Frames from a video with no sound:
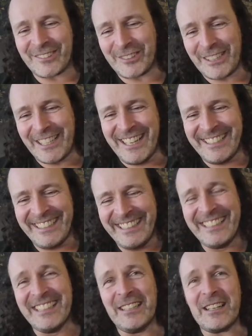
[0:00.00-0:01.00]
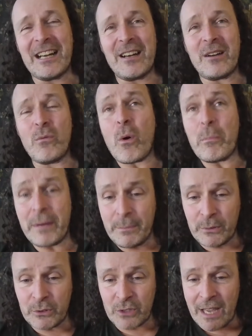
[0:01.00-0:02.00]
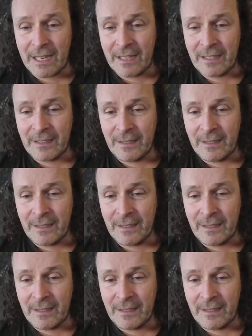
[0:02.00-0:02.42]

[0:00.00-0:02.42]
see what people say.